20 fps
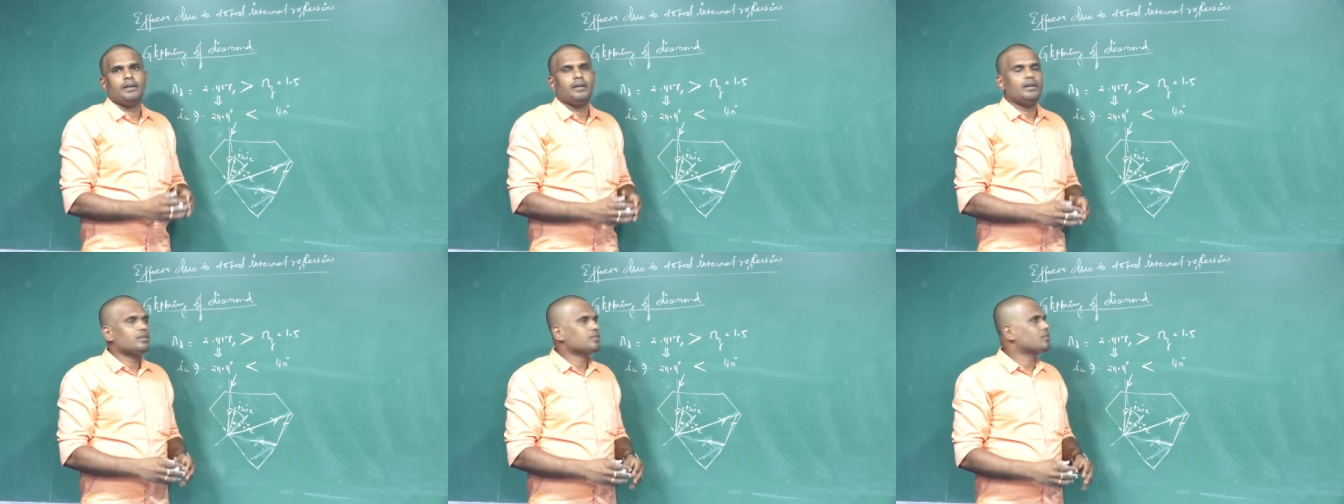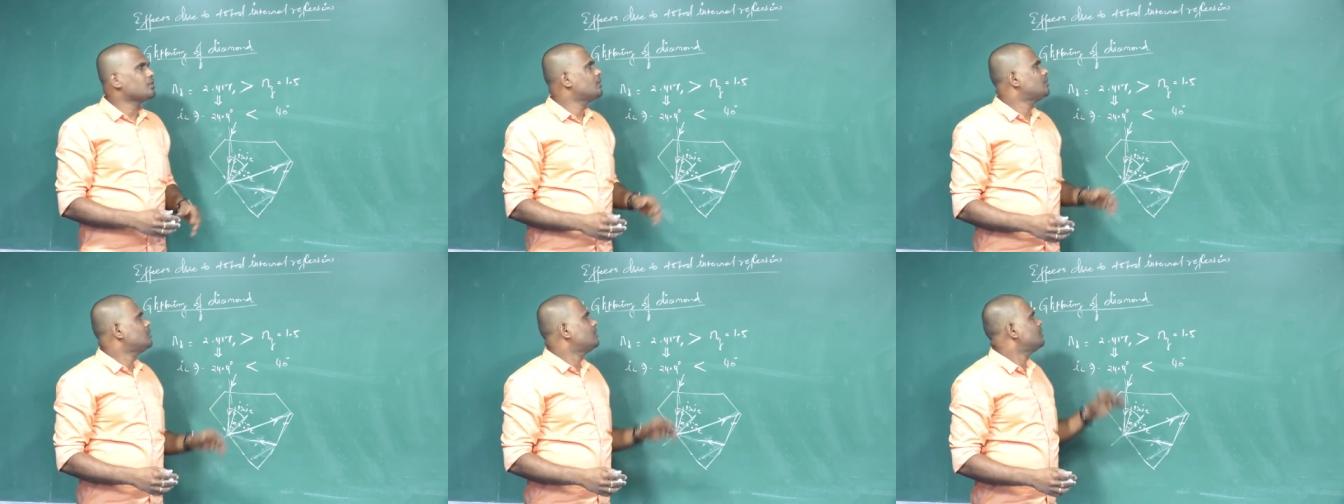
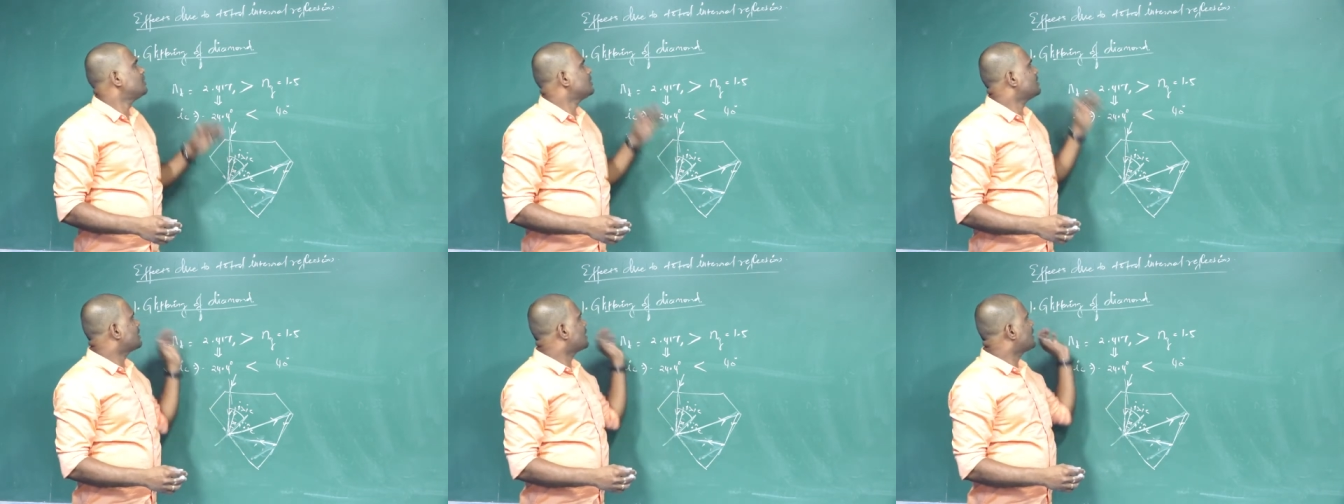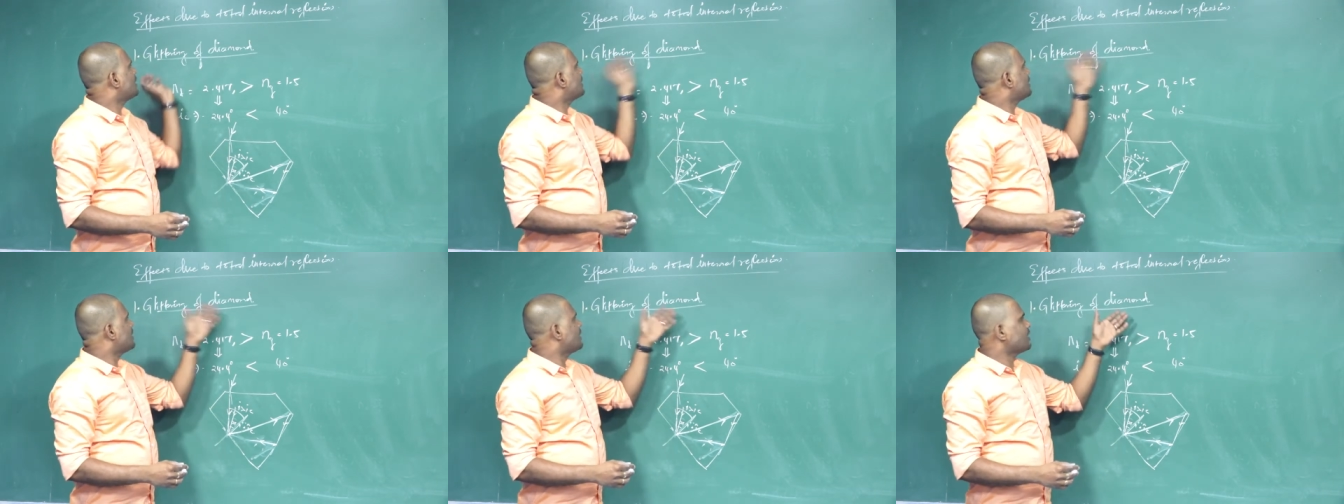So the
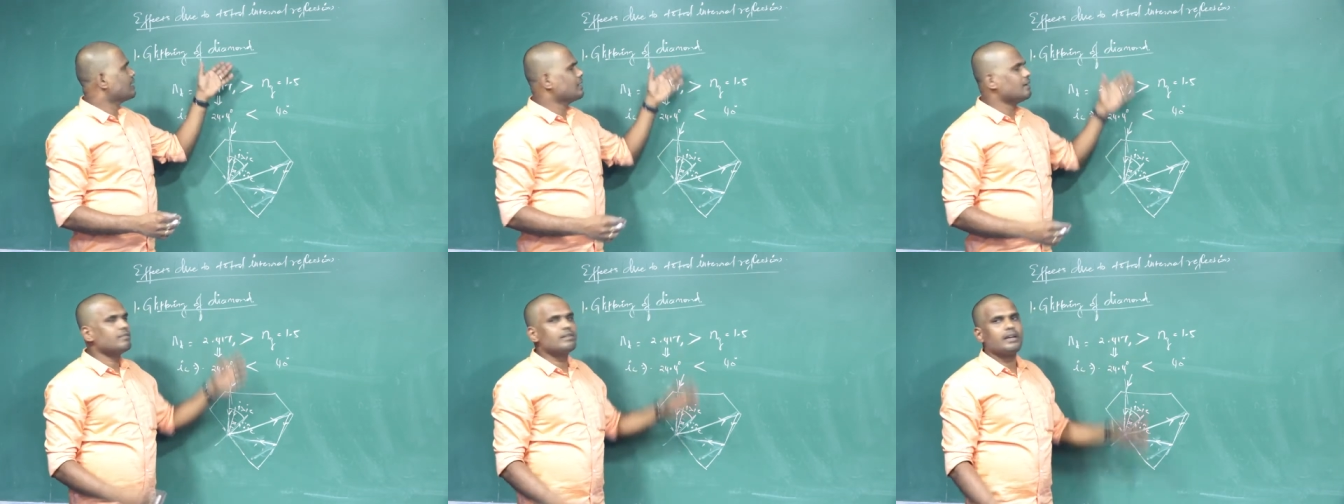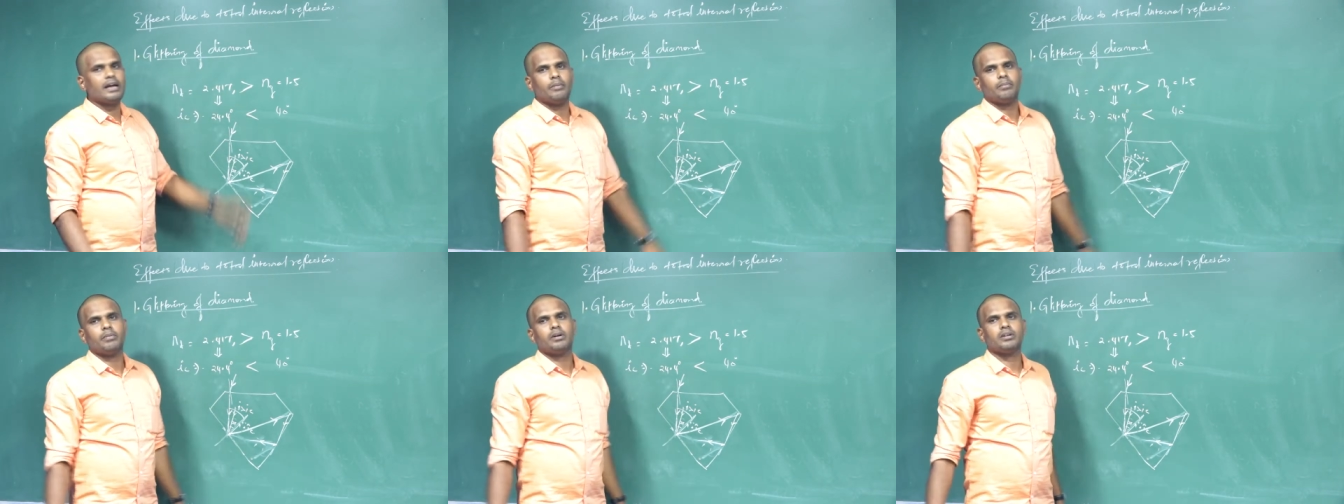glittering of
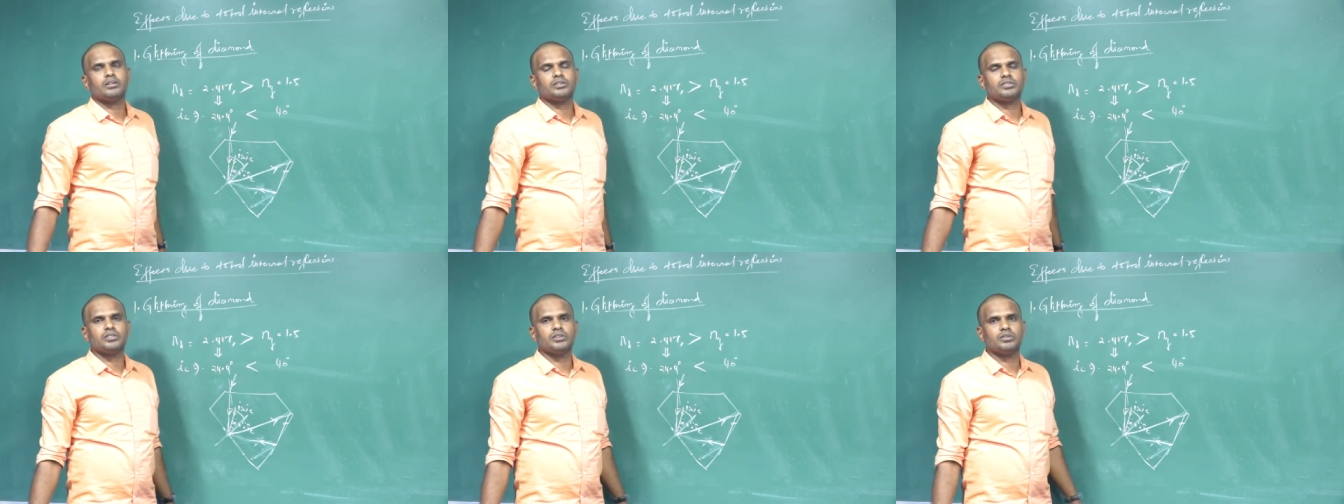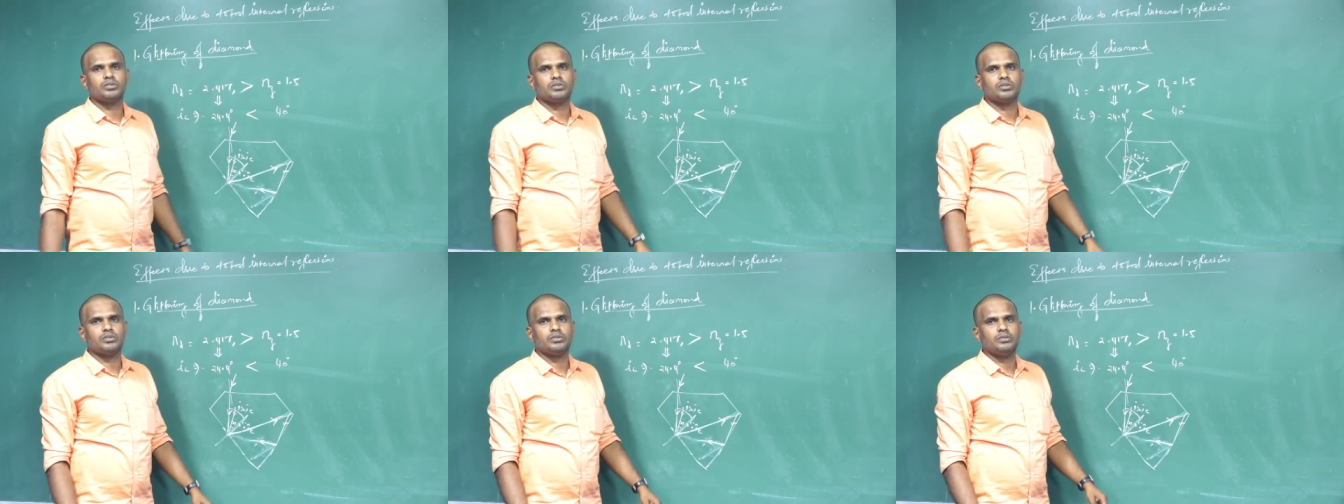diamond is
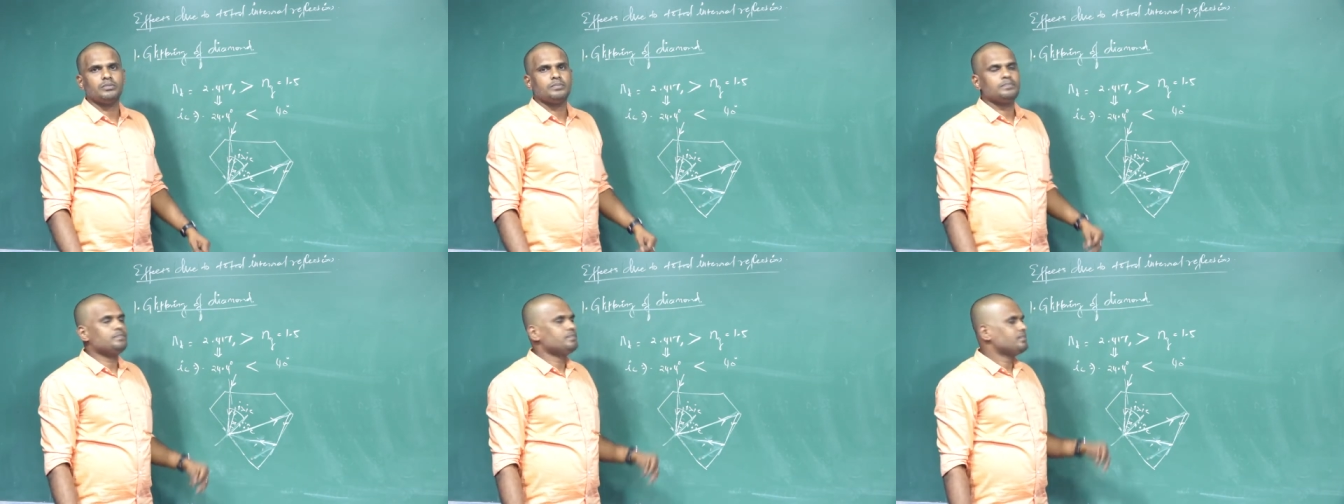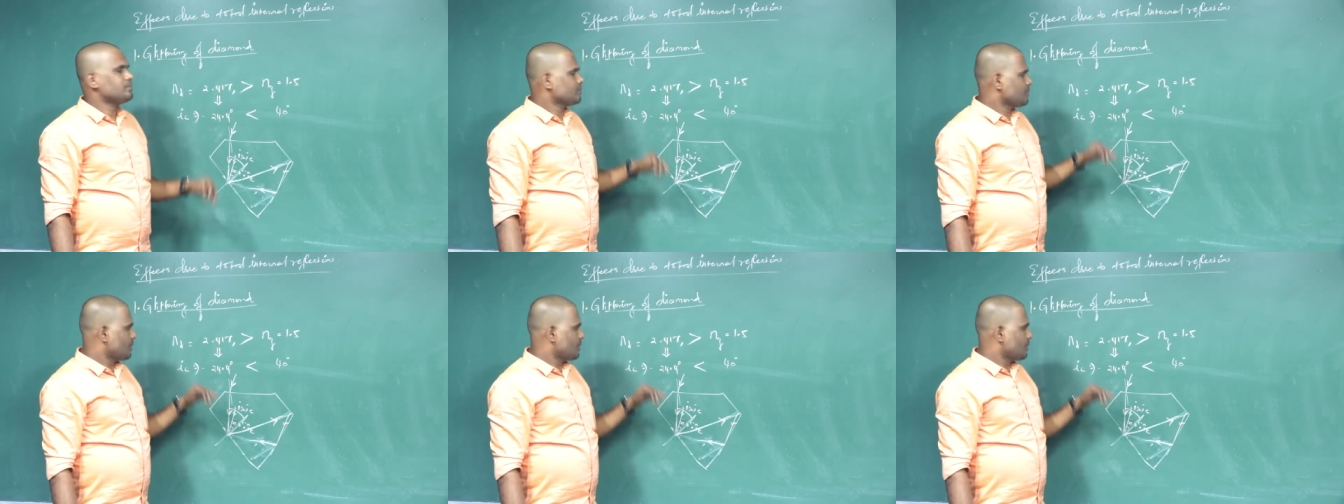due to